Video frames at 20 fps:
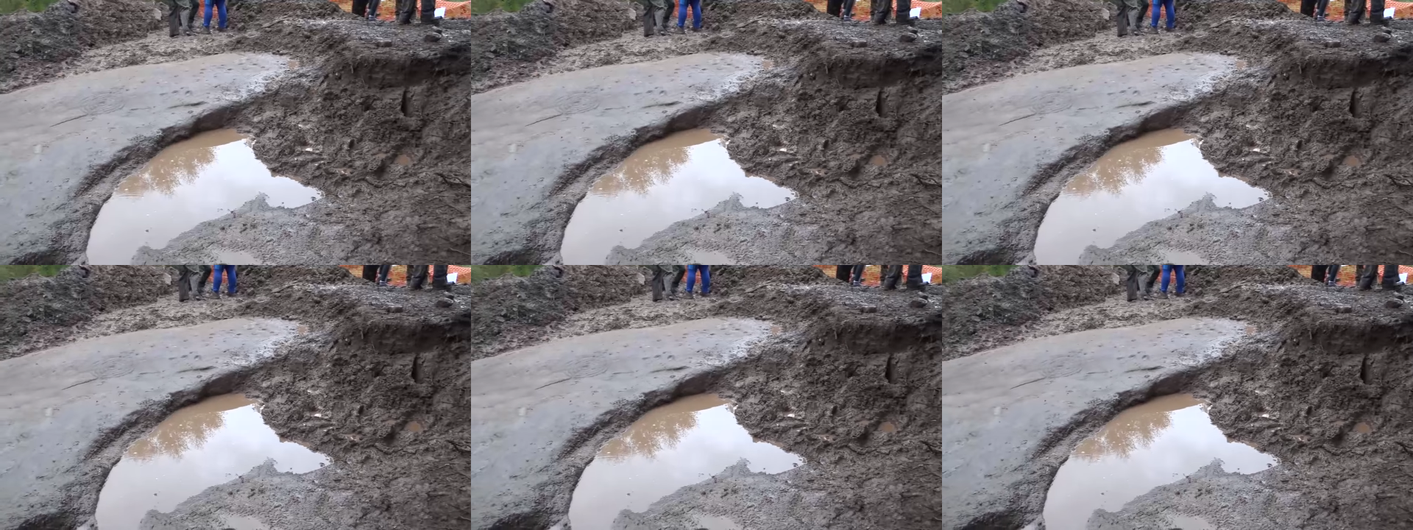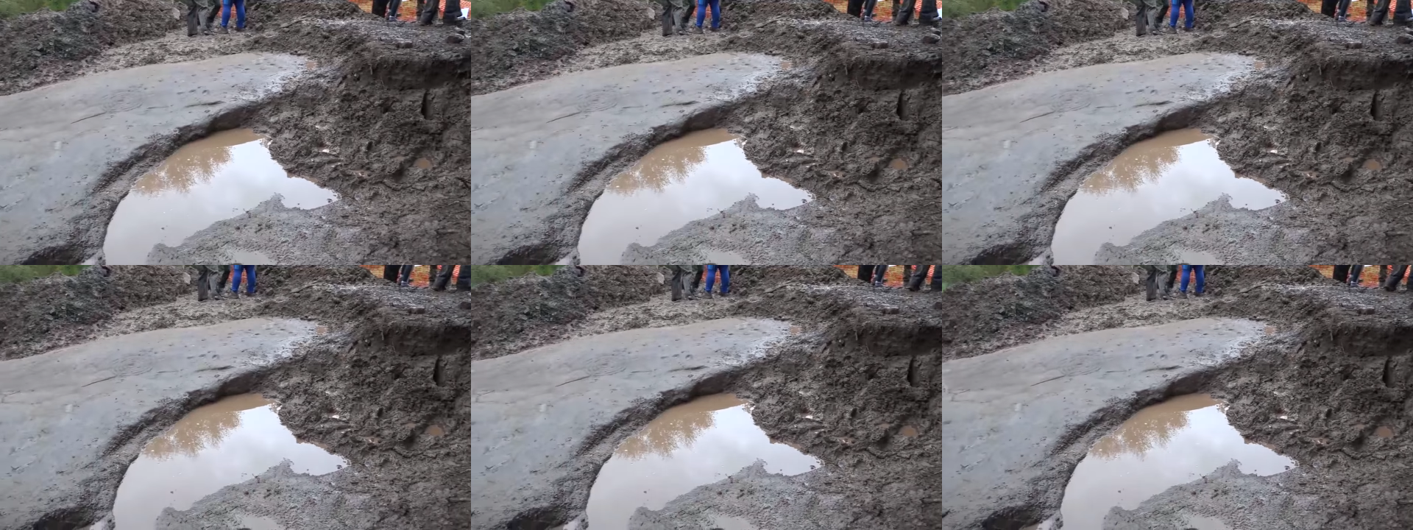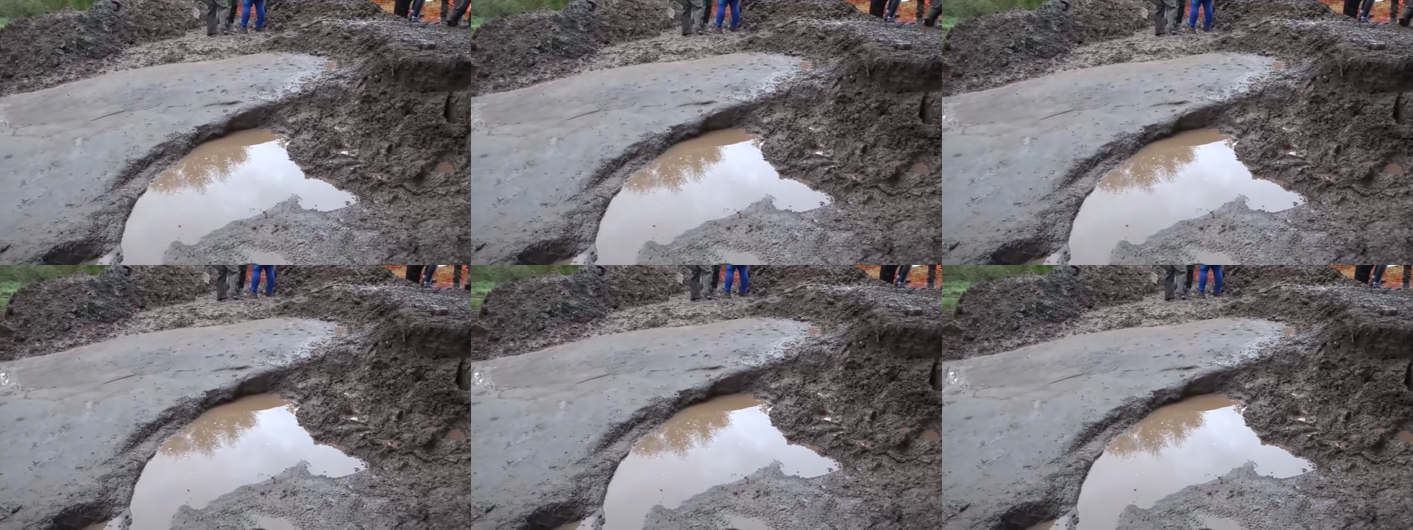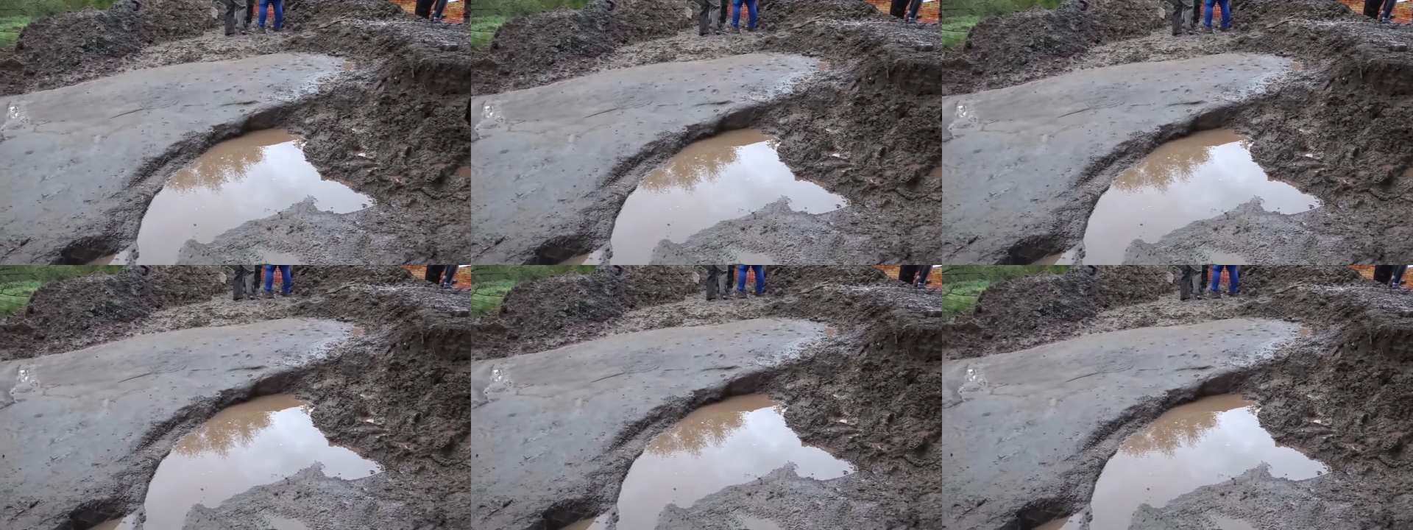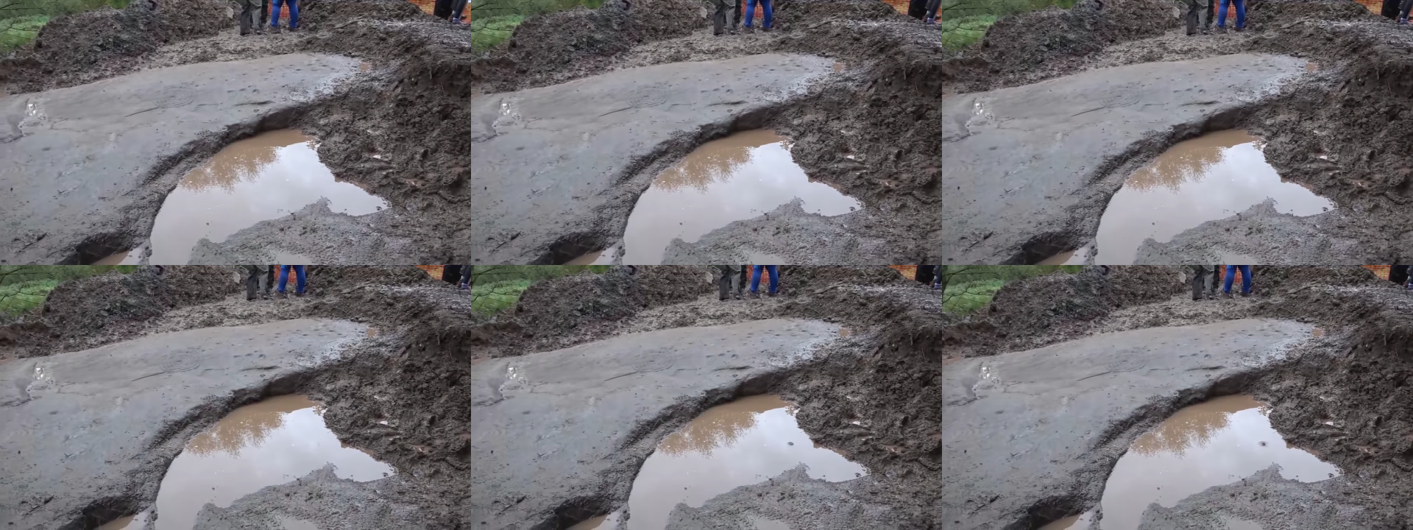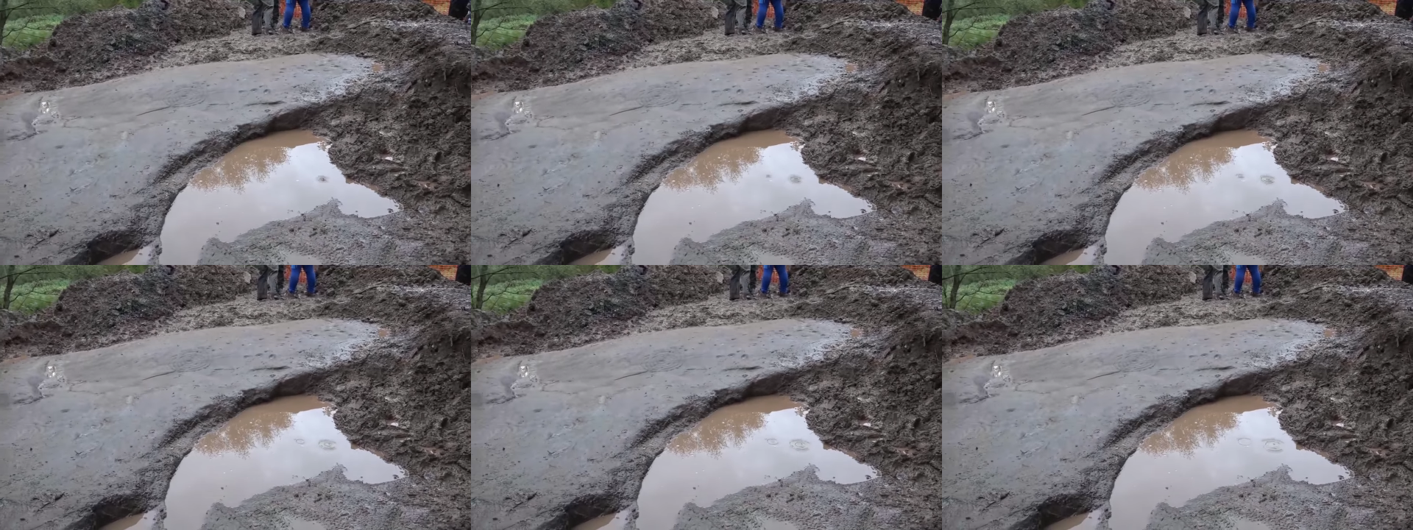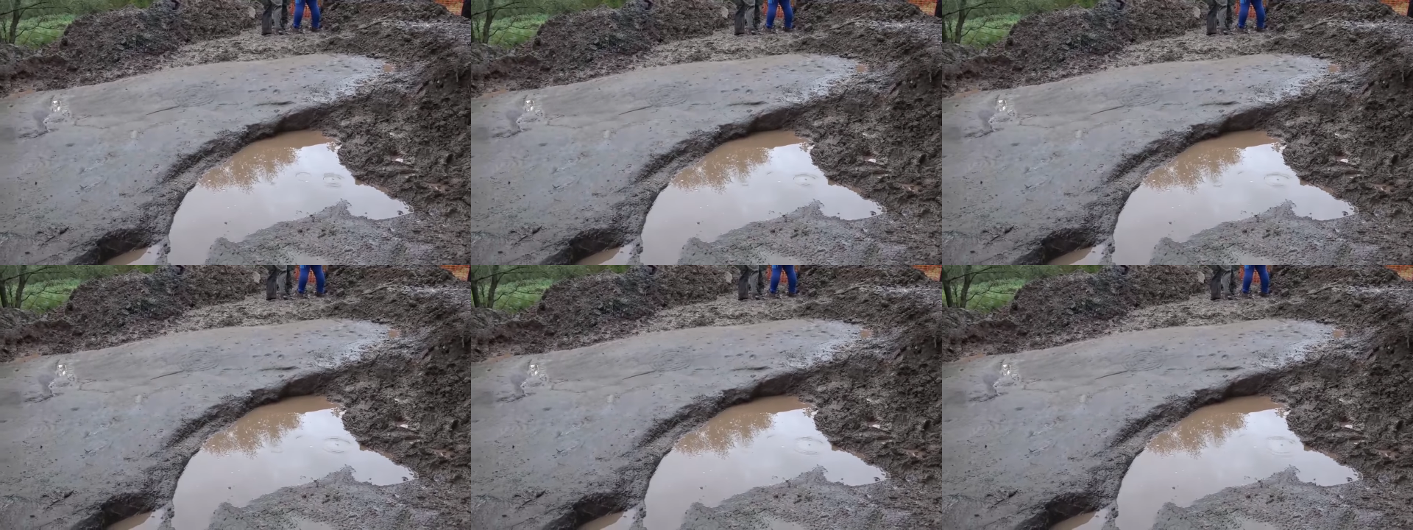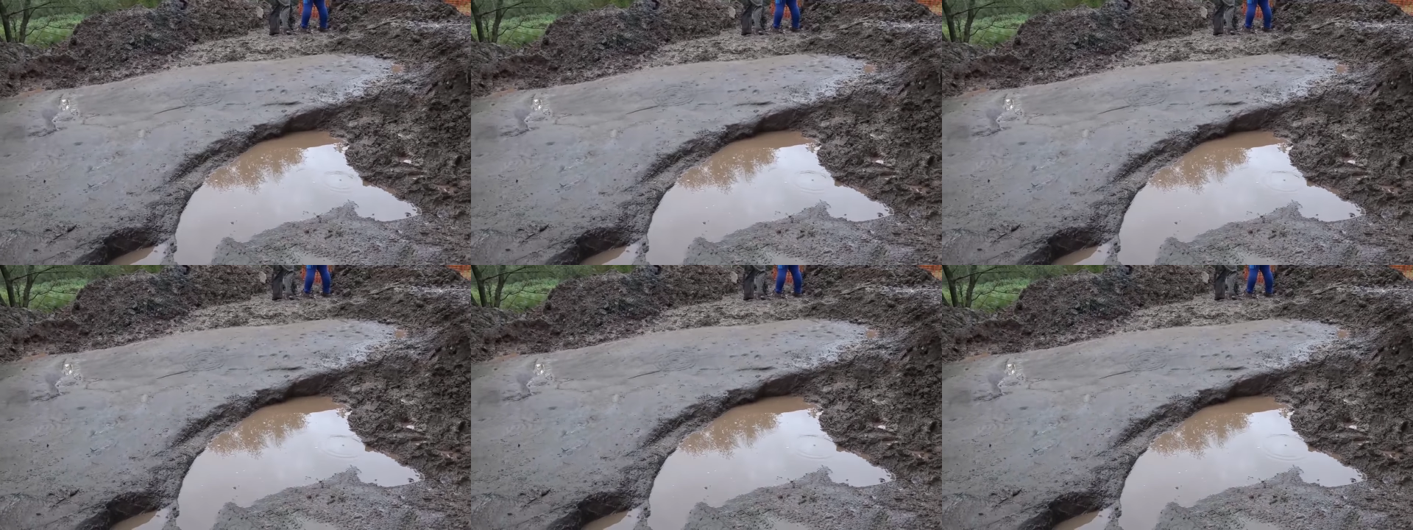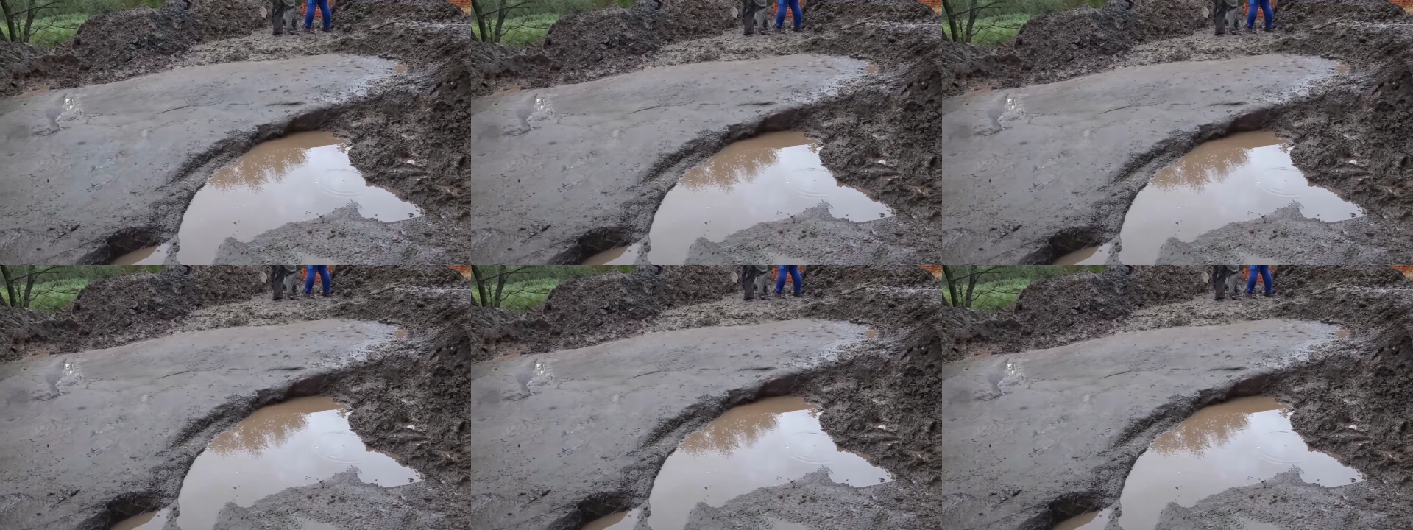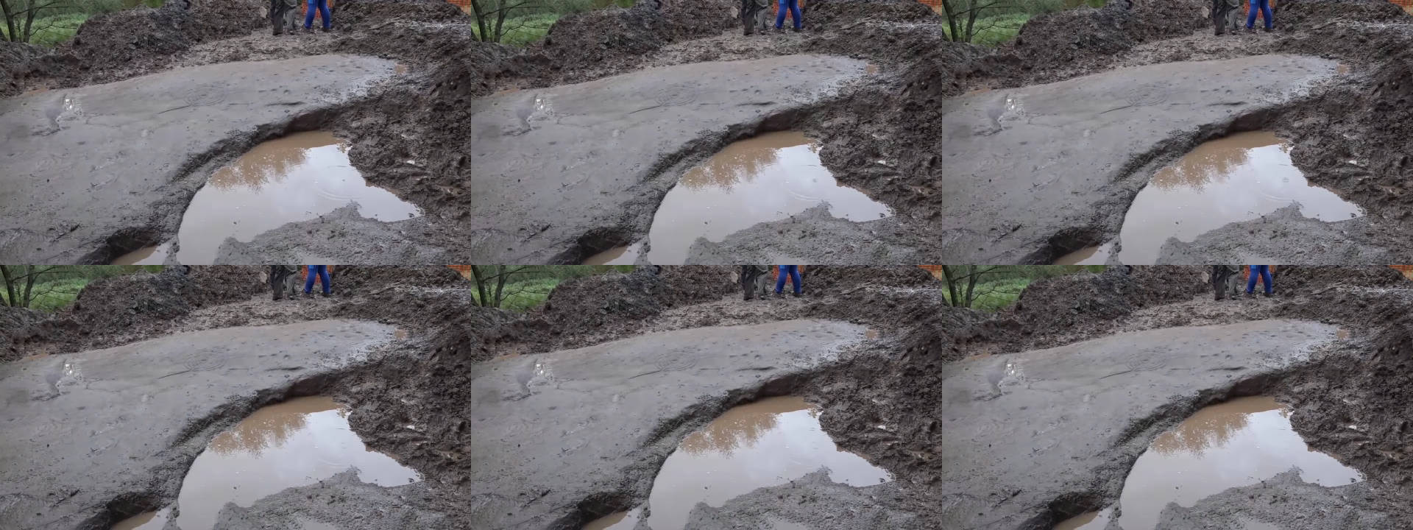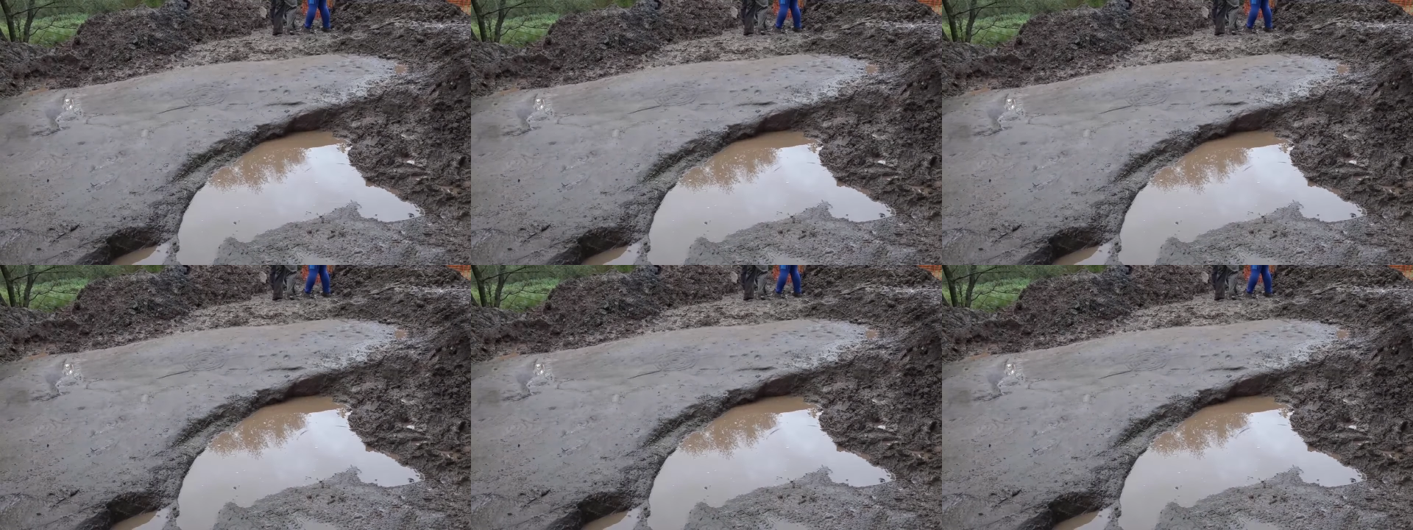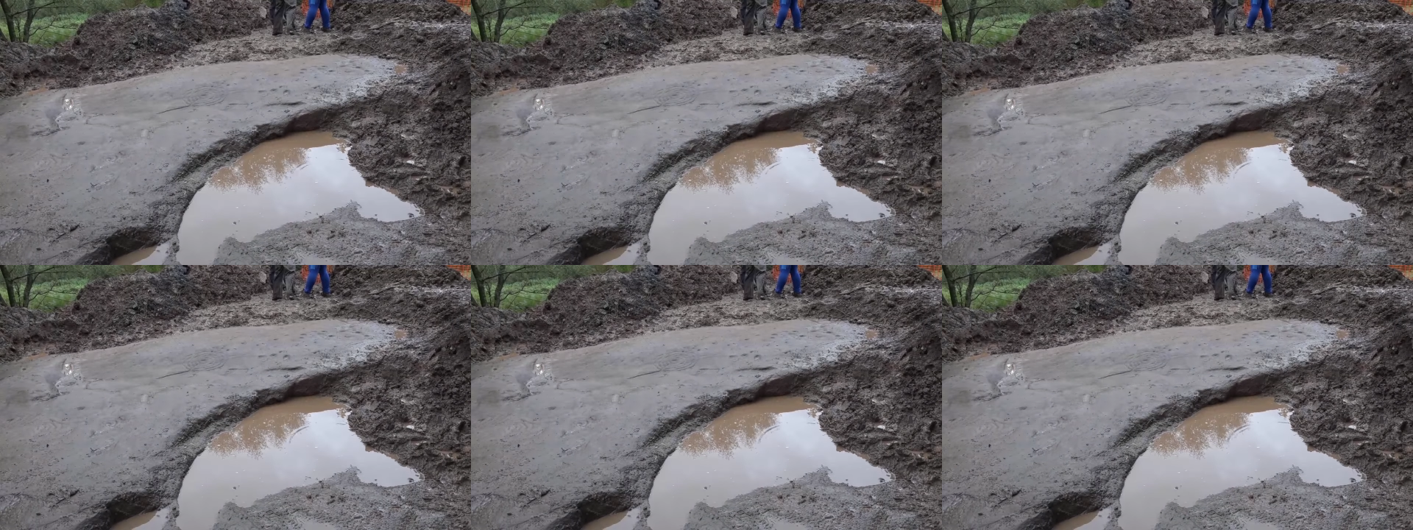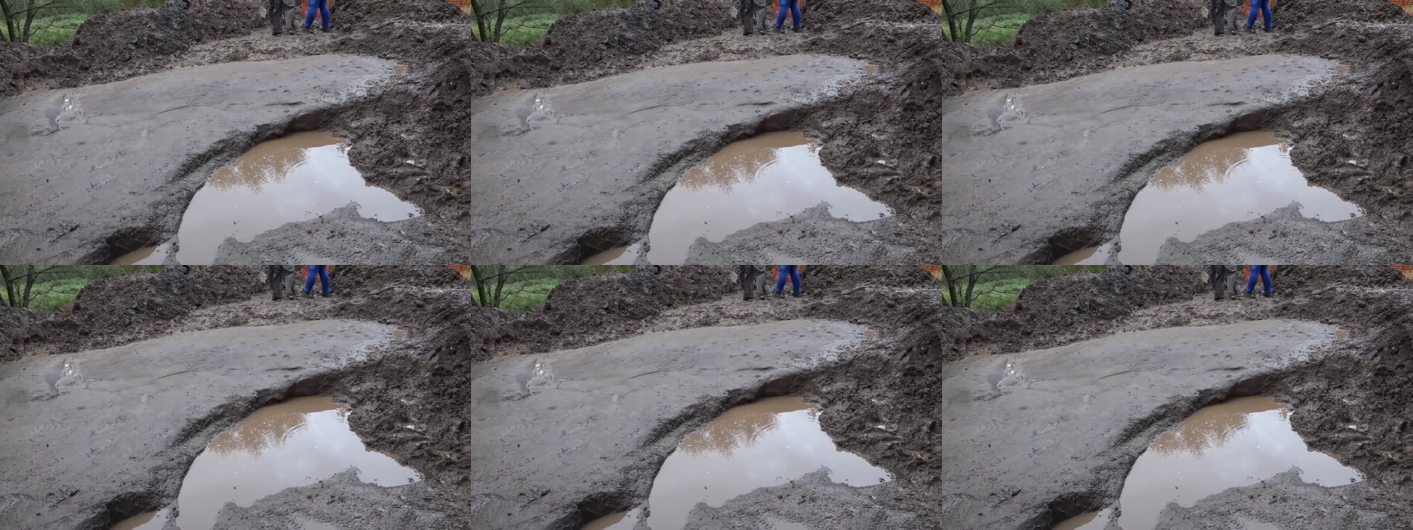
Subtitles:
Nobody's mouth can be seen.